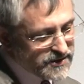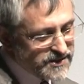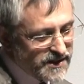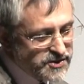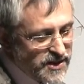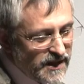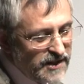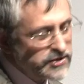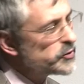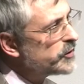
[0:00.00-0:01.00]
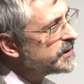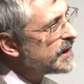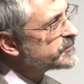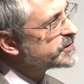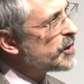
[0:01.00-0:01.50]
architecture, and you only
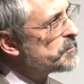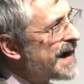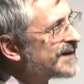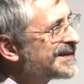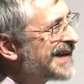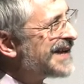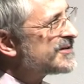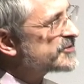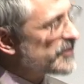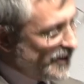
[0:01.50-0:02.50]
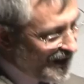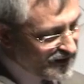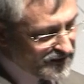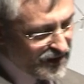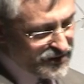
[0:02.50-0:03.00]
have to go back again to the
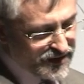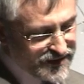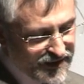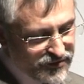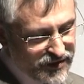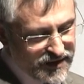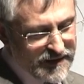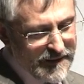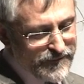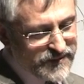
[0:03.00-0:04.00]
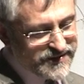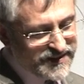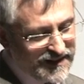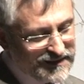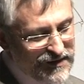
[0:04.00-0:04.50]
late 19th century to
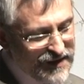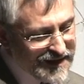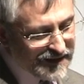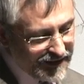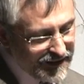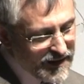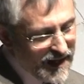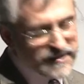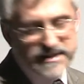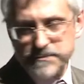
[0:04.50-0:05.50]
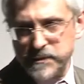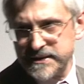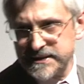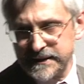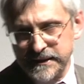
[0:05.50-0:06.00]
see it clearly and
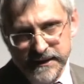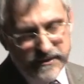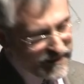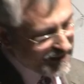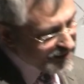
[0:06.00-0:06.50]
explicitly in